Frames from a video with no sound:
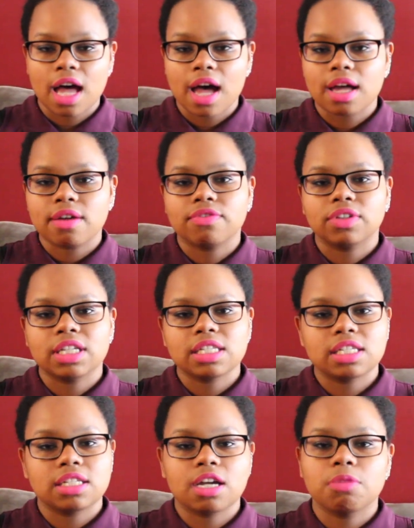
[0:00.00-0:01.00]
I've
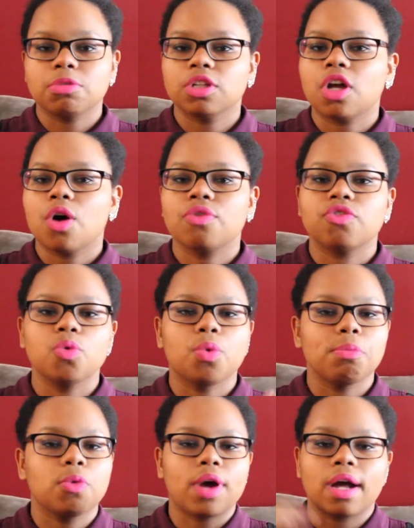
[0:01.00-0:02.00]
listed down below if you
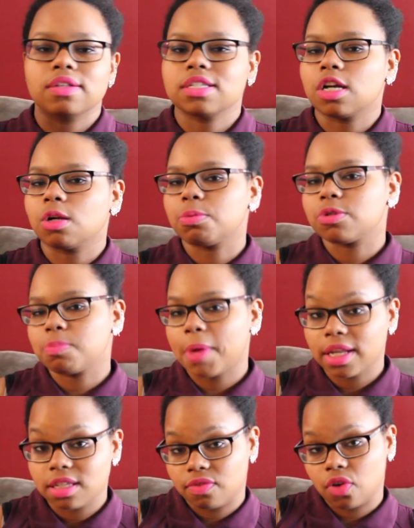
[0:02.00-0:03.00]
want more outsider
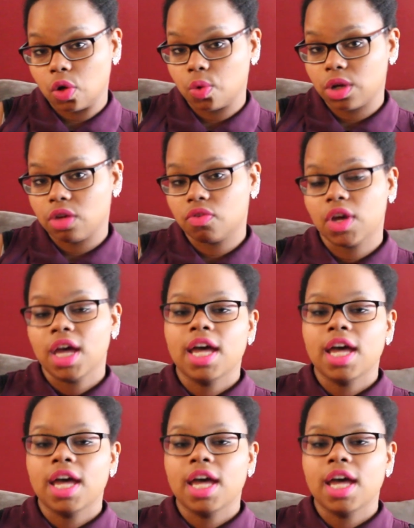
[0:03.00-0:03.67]
perspective on grief.